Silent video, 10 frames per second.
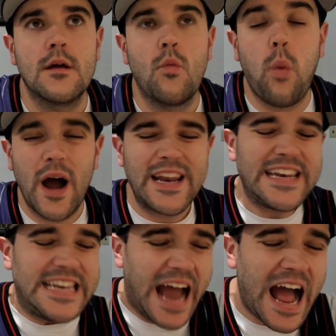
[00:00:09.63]

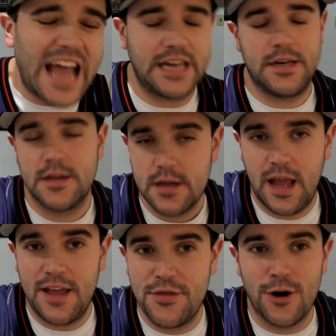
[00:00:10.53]
1-9
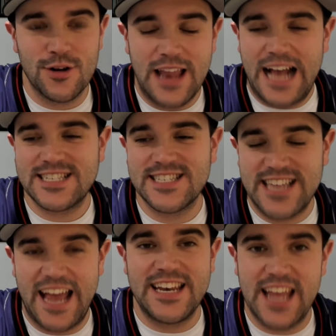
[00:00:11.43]
in their last
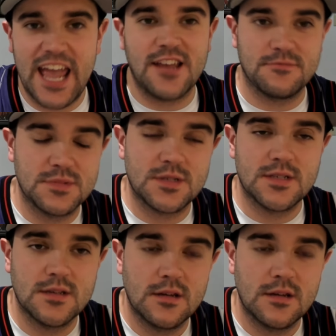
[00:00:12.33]
10 games.